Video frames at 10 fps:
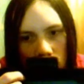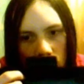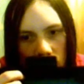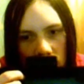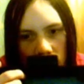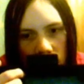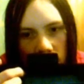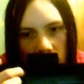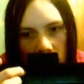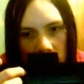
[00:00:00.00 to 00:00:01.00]
Probably not
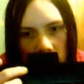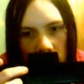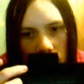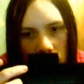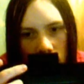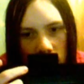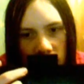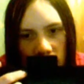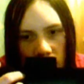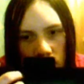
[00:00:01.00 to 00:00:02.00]
very clear, got my
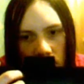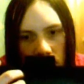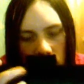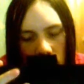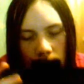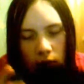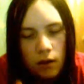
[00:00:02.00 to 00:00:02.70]
finger in it.